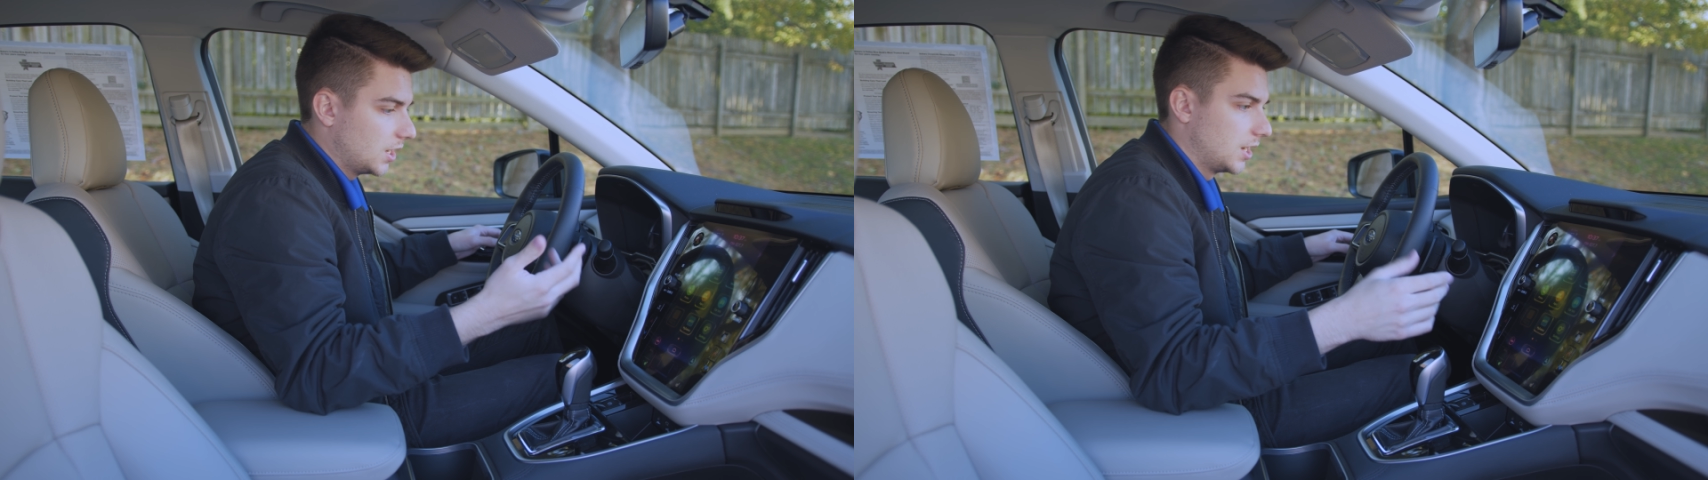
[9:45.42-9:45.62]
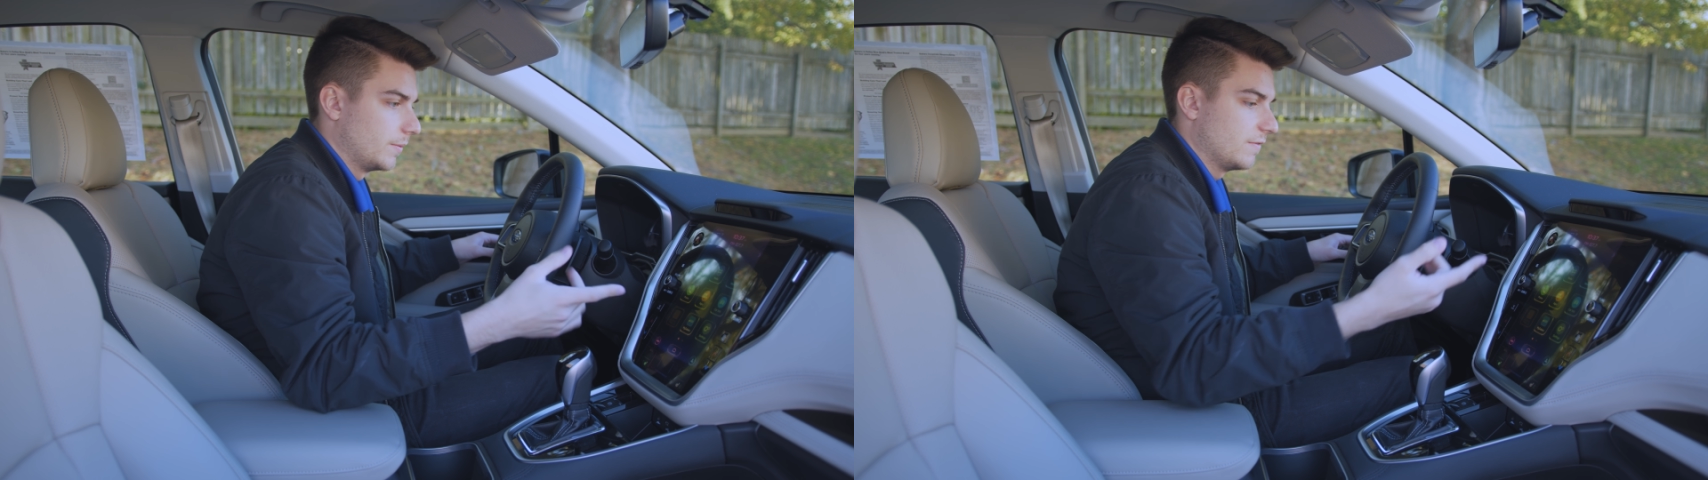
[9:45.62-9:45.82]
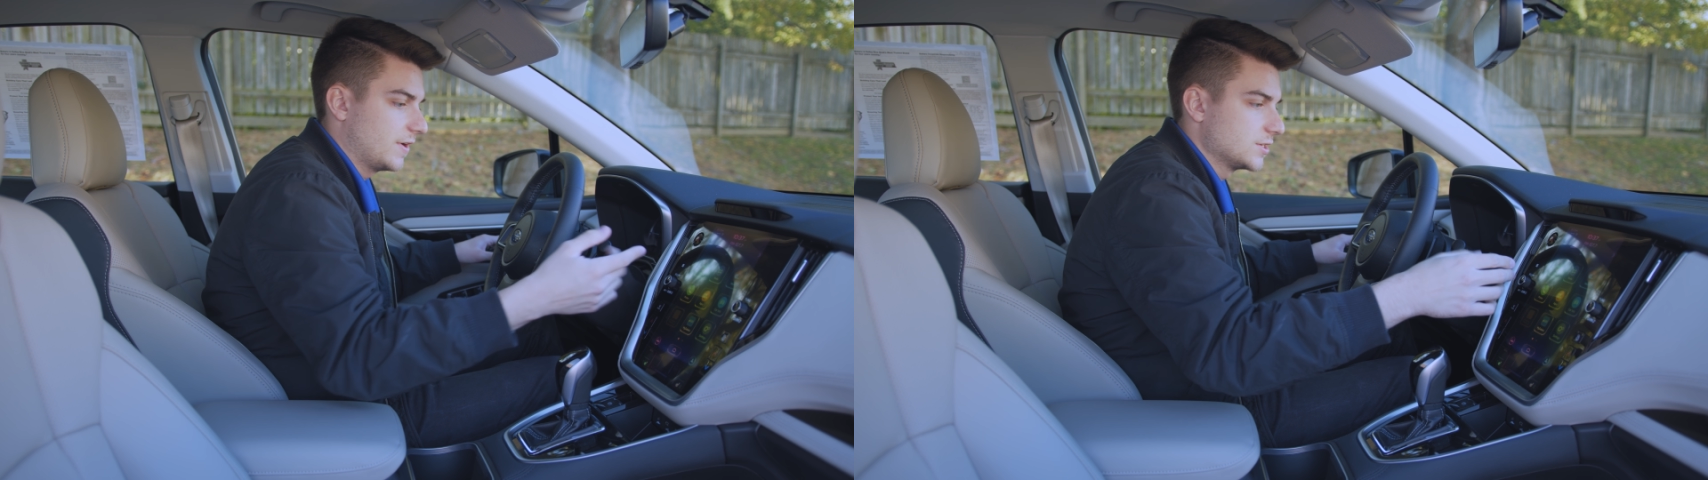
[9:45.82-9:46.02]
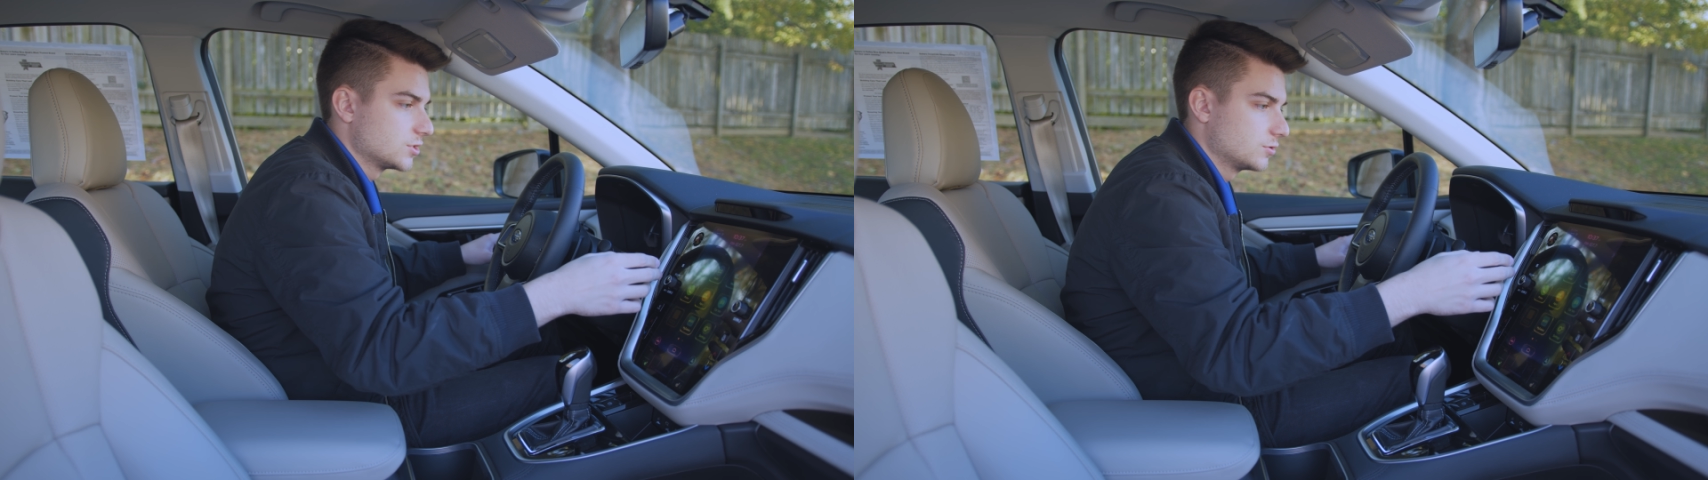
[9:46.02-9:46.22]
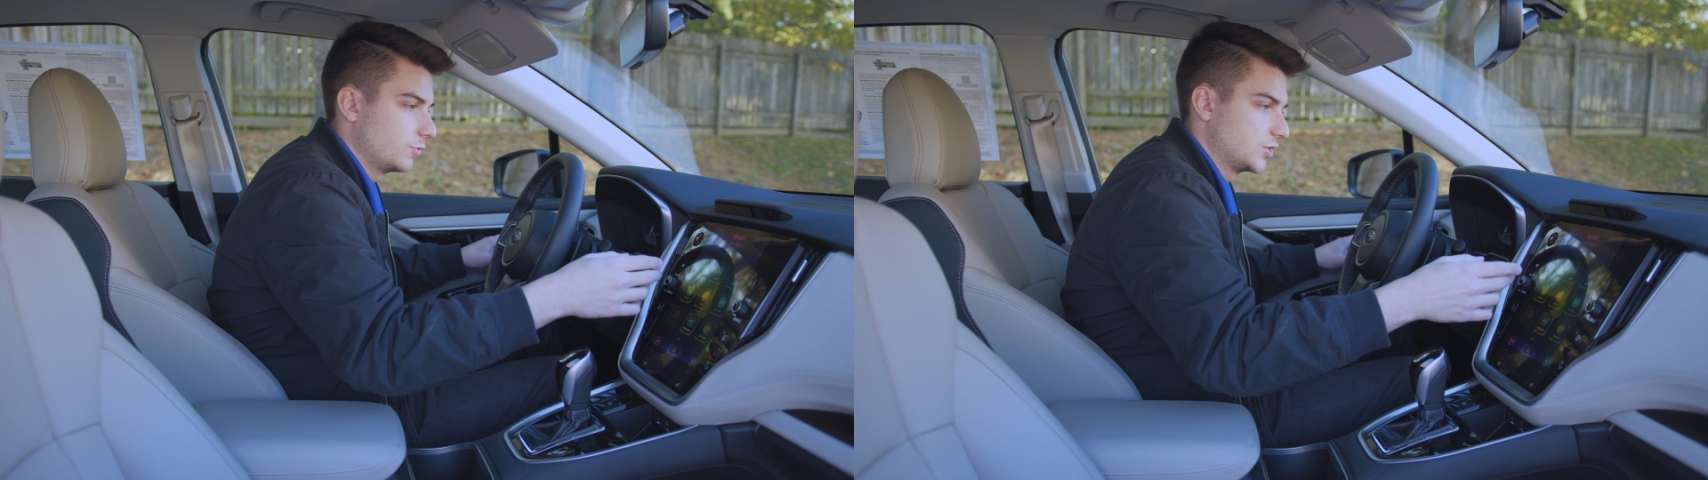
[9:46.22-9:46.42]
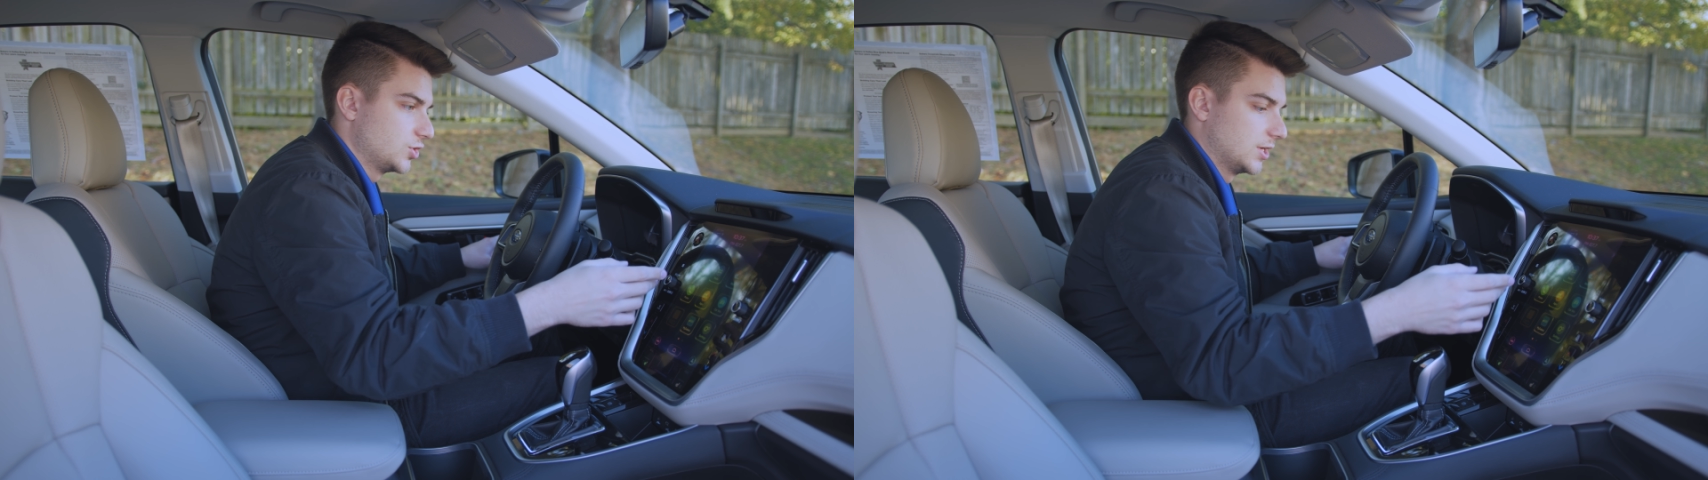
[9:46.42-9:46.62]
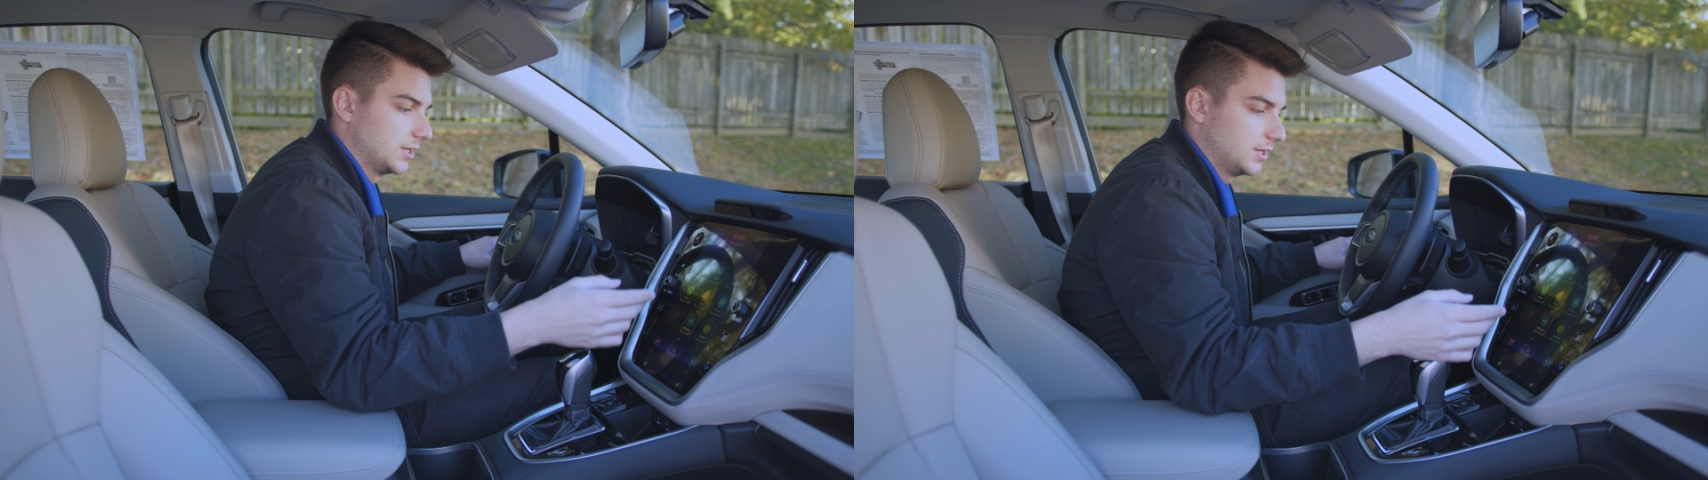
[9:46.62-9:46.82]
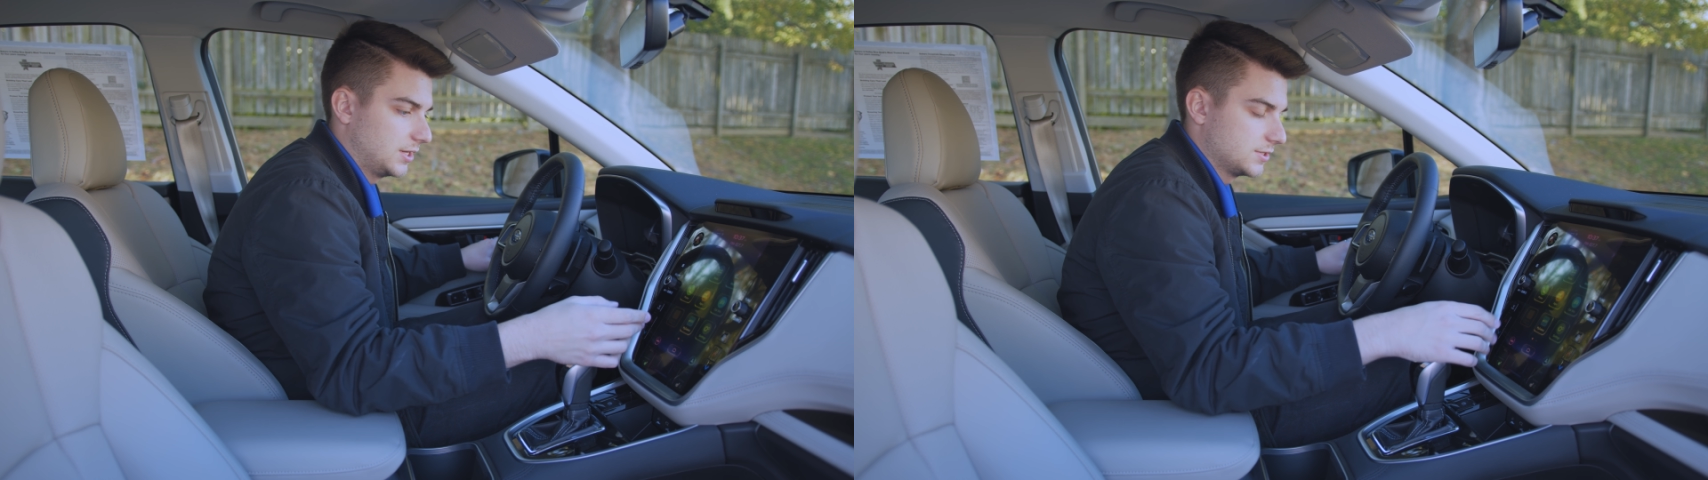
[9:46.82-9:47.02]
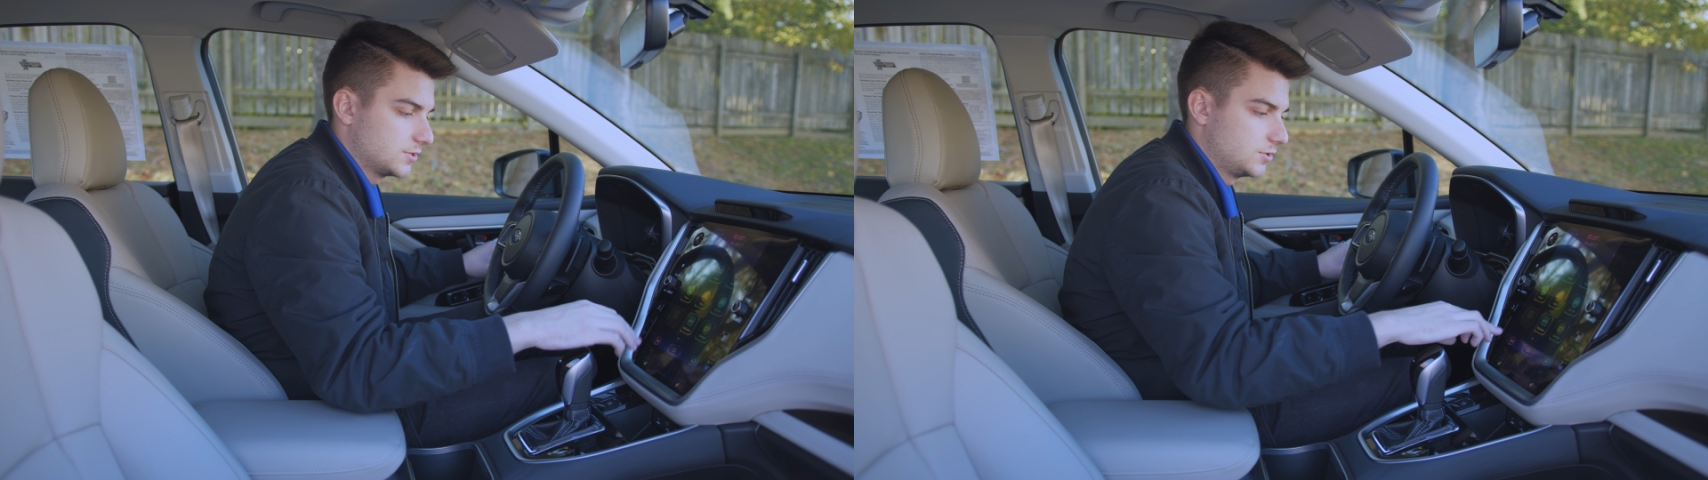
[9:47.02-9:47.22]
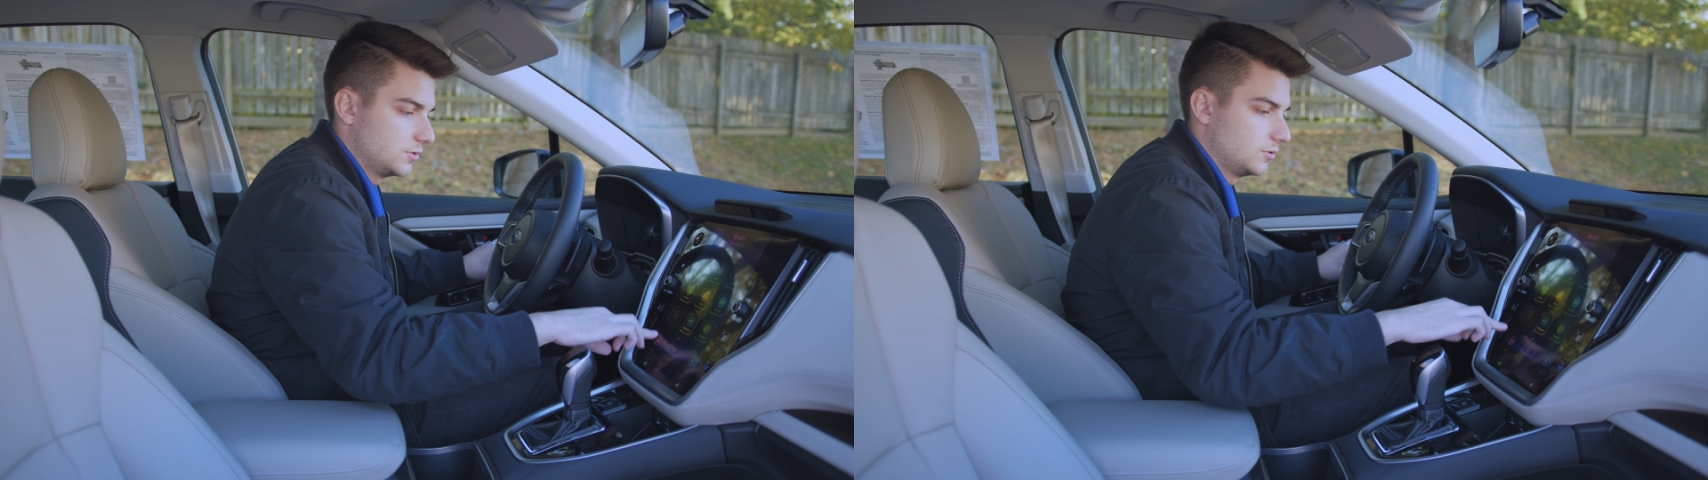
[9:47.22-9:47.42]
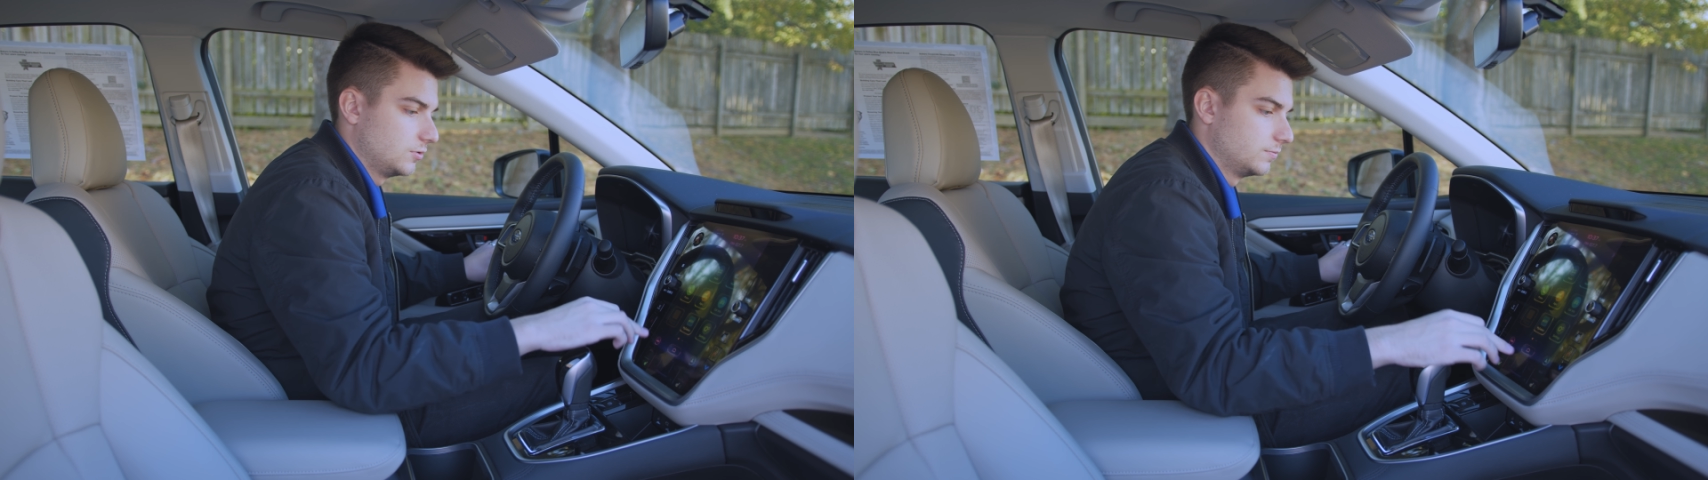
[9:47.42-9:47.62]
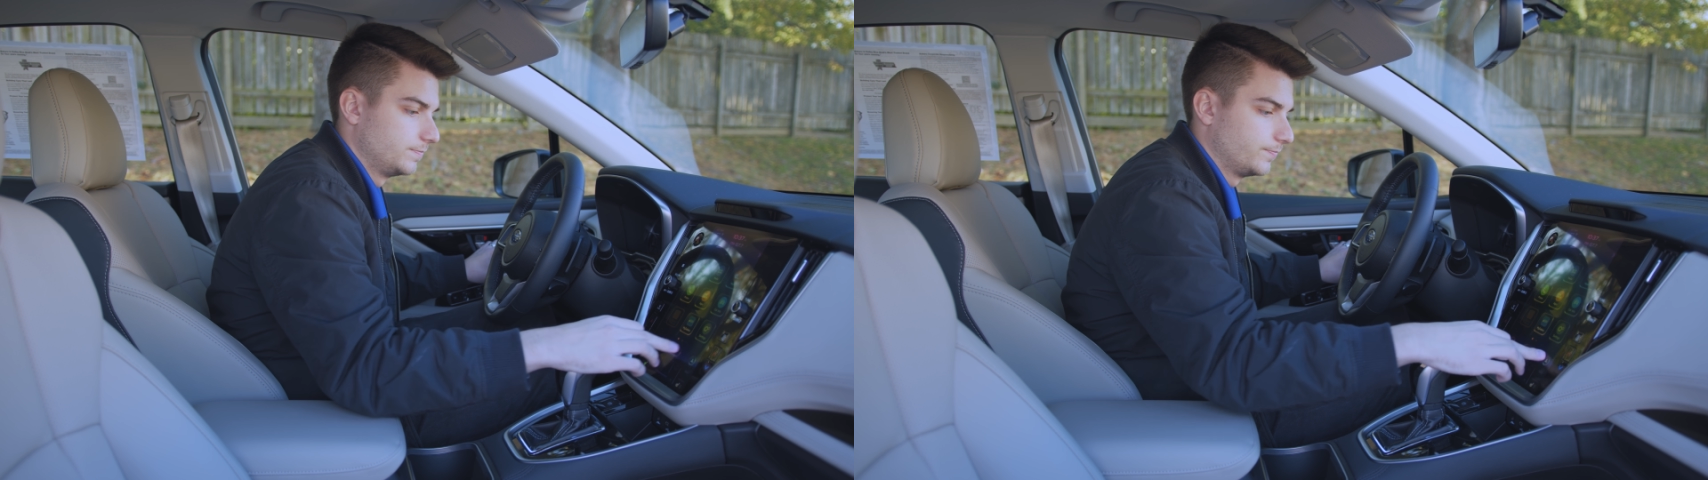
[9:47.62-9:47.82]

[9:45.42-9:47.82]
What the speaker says: if I switch it, let's do